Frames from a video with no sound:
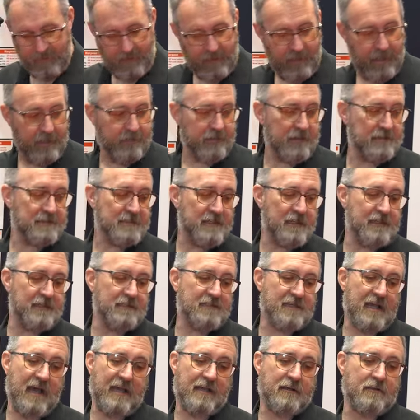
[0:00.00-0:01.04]
And this thing
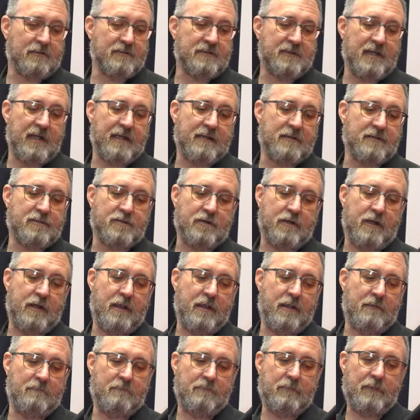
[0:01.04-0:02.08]
cycles like a
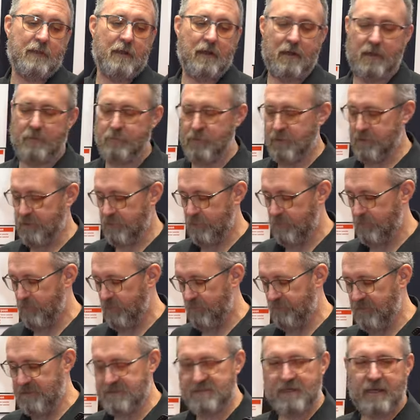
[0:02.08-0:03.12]
dream. Um, you can
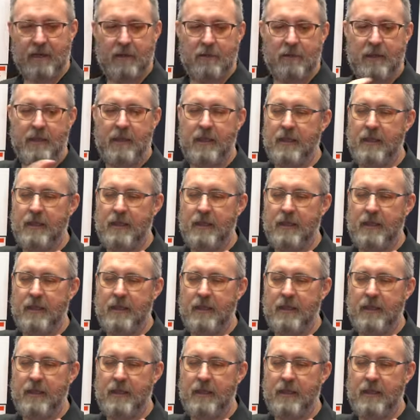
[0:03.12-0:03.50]
remove this carry